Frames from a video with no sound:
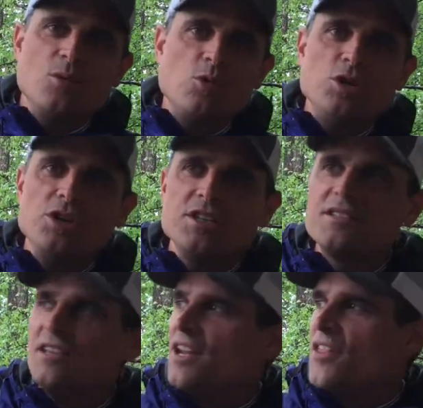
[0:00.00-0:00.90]

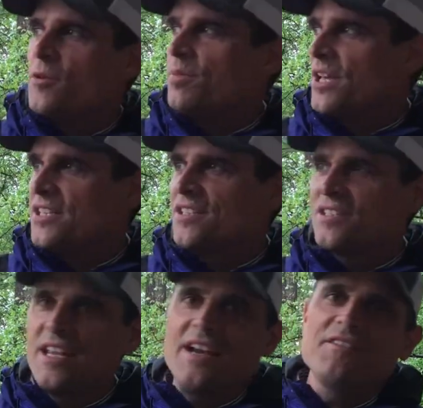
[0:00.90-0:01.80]
woods and other places
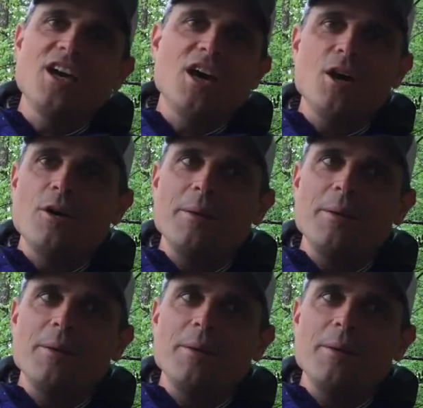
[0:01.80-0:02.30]
that I go.